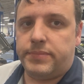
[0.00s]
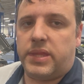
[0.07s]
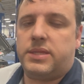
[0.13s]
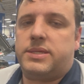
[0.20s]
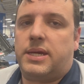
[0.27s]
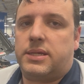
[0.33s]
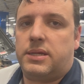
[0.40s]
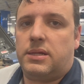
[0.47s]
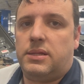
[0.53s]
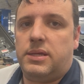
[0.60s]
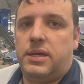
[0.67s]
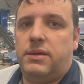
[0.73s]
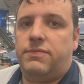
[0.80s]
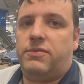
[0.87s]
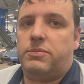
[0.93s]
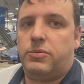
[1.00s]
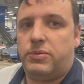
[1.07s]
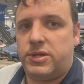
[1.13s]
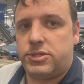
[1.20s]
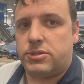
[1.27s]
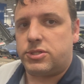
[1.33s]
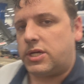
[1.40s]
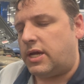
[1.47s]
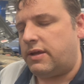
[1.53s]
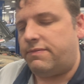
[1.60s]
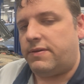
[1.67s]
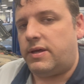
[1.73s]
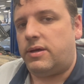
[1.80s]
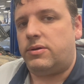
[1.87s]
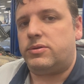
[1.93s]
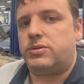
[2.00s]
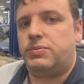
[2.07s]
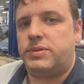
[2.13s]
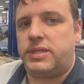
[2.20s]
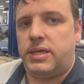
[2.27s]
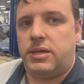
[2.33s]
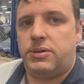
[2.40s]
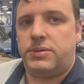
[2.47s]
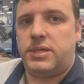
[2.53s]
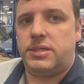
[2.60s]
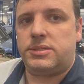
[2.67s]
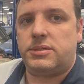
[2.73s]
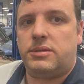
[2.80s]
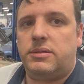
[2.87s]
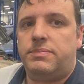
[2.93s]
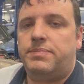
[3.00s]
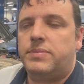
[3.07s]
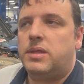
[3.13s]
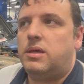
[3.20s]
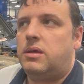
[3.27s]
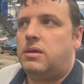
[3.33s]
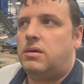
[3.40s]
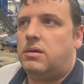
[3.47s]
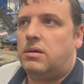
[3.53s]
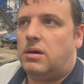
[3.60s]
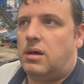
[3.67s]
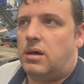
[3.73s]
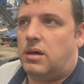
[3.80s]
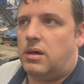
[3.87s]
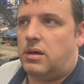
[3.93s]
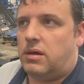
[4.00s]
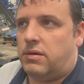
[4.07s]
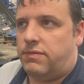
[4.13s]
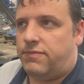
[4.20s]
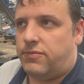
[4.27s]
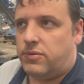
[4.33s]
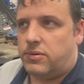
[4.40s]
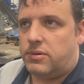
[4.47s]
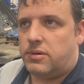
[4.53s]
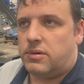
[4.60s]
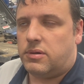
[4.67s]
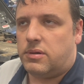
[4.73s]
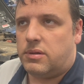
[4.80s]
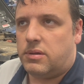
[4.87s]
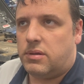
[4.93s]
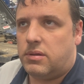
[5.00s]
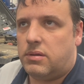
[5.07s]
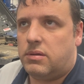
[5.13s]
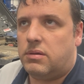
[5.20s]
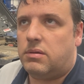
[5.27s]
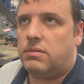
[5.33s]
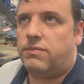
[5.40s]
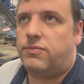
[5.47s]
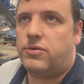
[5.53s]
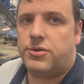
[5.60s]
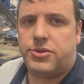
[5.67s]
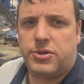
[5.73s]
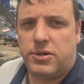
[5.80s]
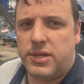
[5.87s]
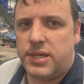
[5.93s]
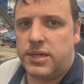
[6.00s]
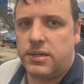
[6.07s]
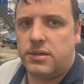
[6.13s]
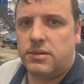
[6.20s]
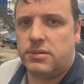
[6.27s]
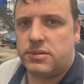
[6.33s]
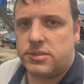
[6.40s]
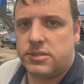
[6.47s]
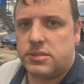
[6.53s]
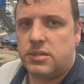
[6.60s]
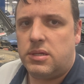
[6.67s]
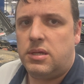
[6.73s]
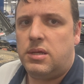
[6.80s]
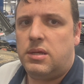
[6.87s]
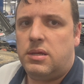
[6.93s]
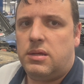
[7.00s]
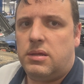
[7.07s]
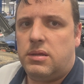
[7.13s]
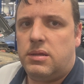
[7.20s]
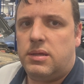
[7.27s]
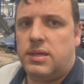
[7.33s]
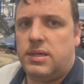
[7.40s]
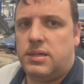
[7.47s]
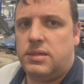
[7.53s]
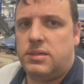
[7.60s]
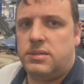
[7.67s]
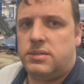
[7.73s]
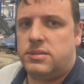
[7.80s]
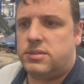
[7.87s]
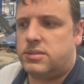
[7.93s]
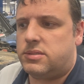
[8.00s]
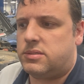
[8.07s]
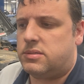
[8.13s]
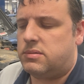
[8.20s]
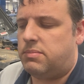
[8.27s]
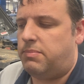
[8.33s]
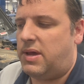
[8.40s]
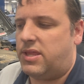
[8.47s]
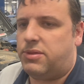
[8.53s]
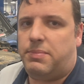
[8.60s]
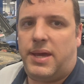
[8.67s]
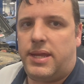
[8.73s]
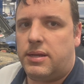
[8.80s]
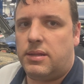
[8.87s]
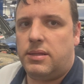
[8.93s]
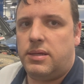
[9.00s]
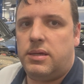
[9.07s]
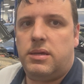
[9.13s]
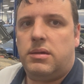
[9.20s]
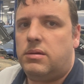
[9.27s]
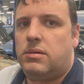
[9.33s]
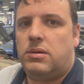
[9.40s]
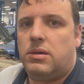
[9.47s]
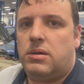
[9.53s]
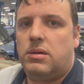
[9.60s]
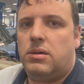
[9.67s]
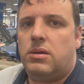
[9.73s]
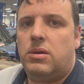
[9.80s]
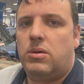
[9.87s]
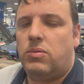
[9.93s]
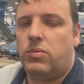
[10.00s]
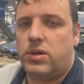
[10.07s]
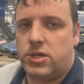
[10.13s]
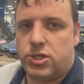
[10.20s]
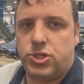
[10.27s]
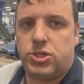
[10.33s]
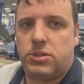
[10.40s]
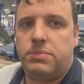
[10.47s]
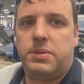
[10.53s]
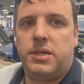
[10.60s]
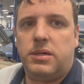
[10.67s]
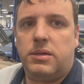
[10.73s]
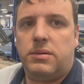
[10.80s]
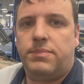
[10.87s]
Technically, from the research I found with the EcoDiesel, 430 gears is mathematically what it should be,